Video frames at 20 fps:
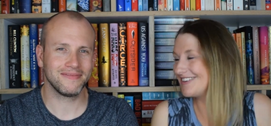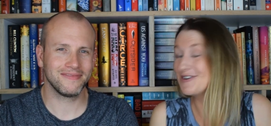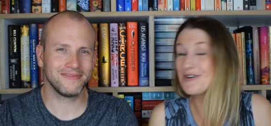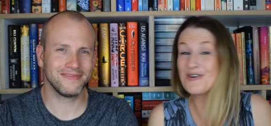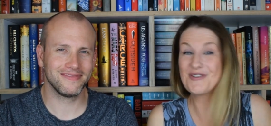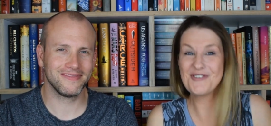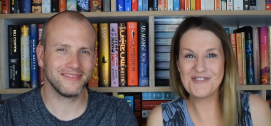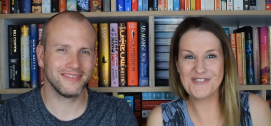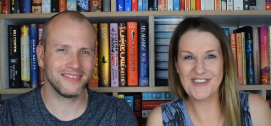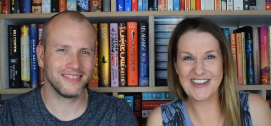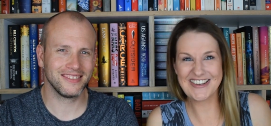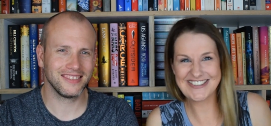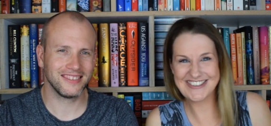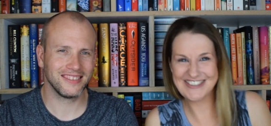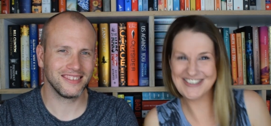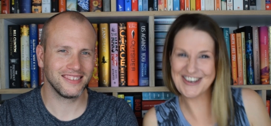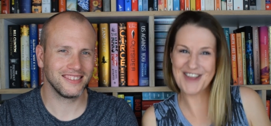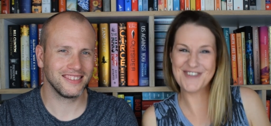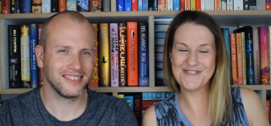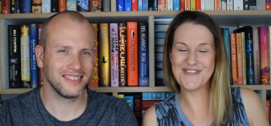
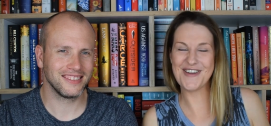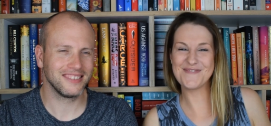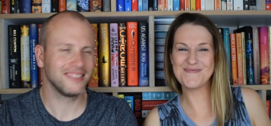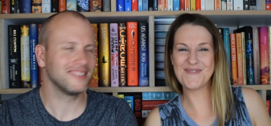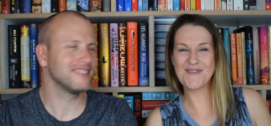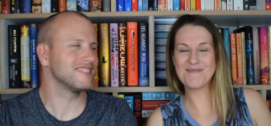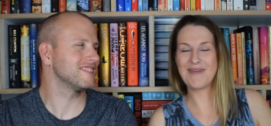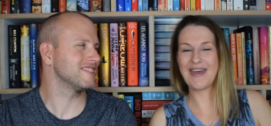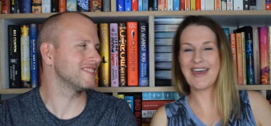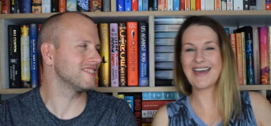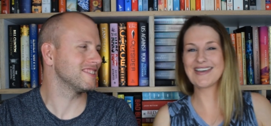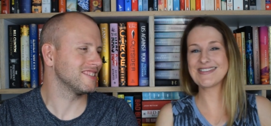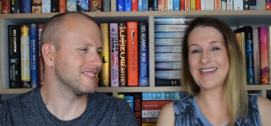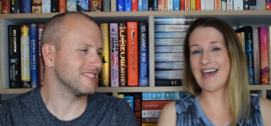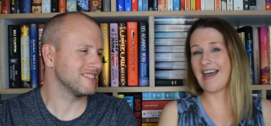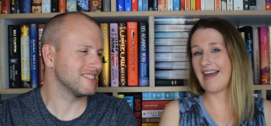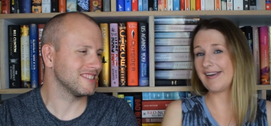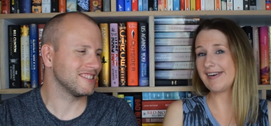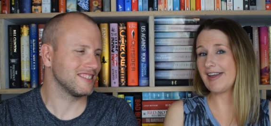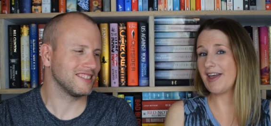Speaker 1: non-fiction November picks.
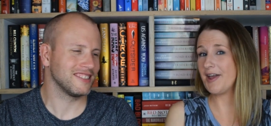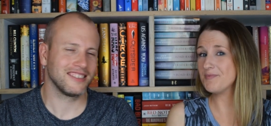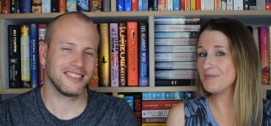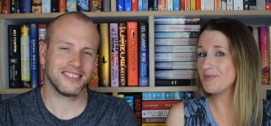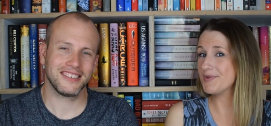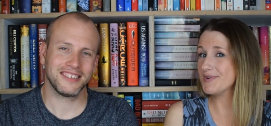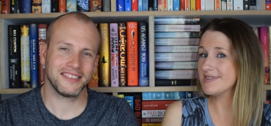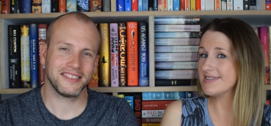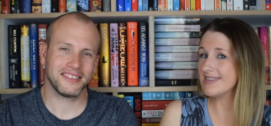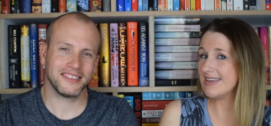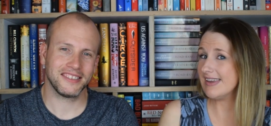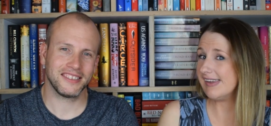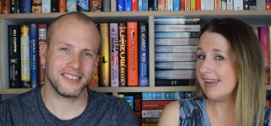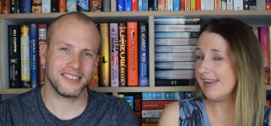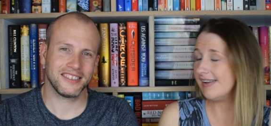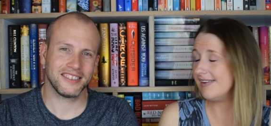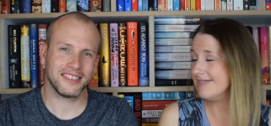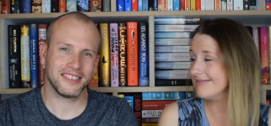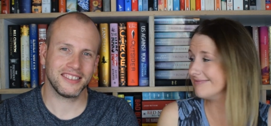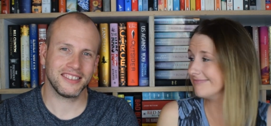And um, we'll
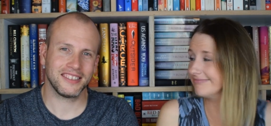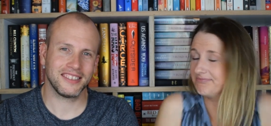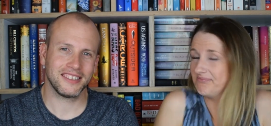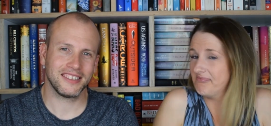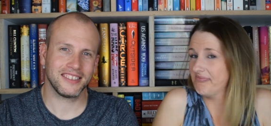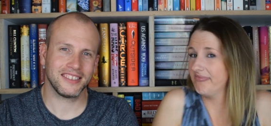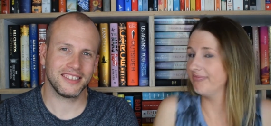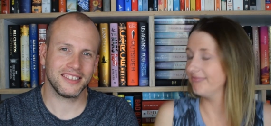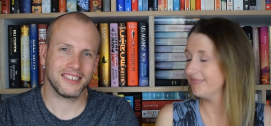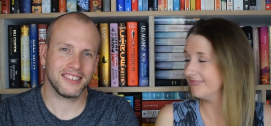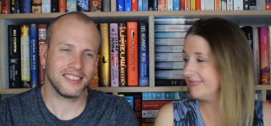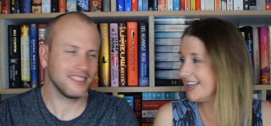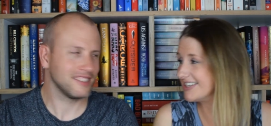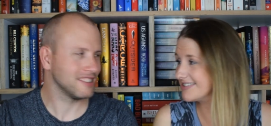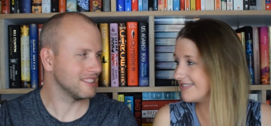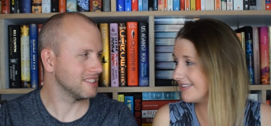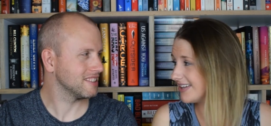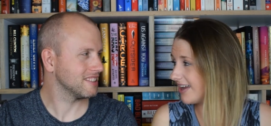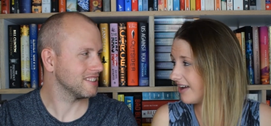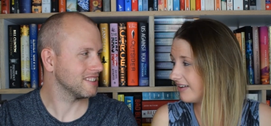see you
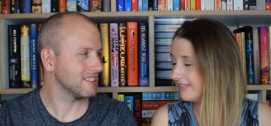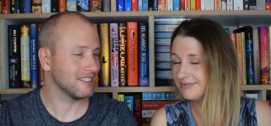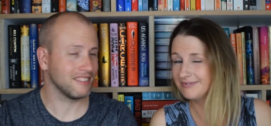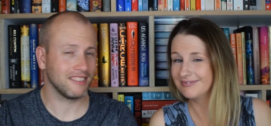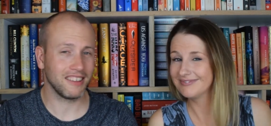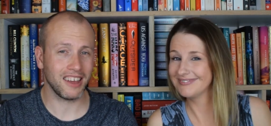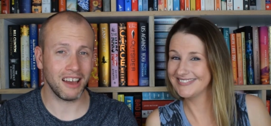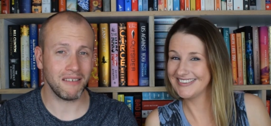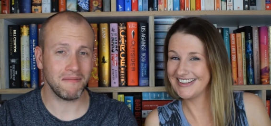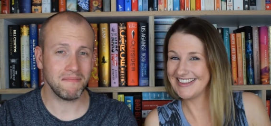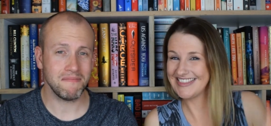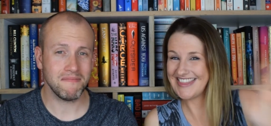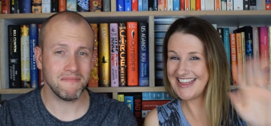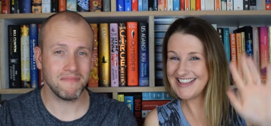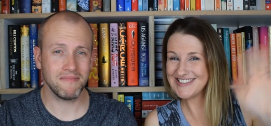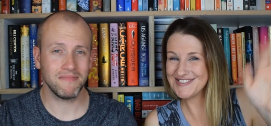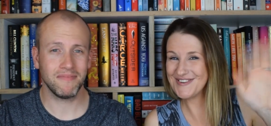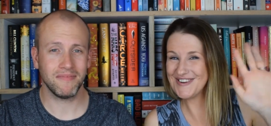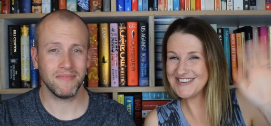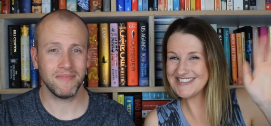next video. Yeah.
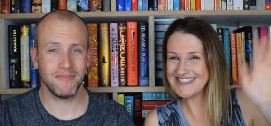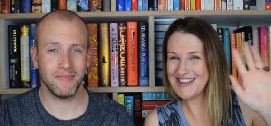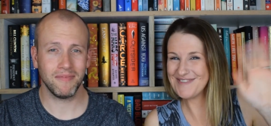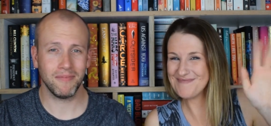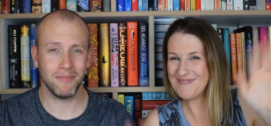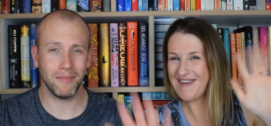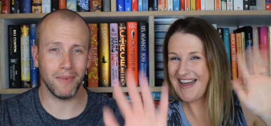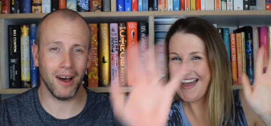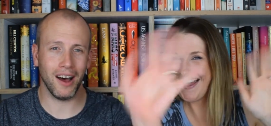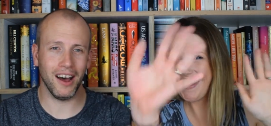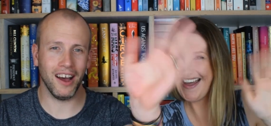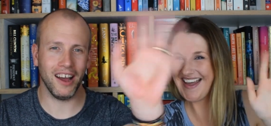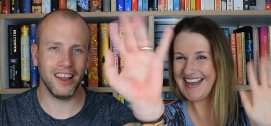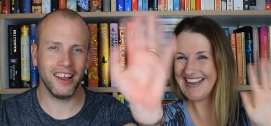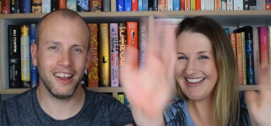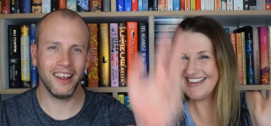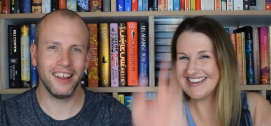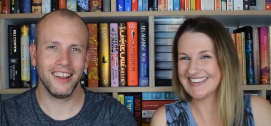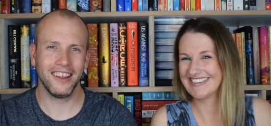Thanks for watching. Bye. Bye.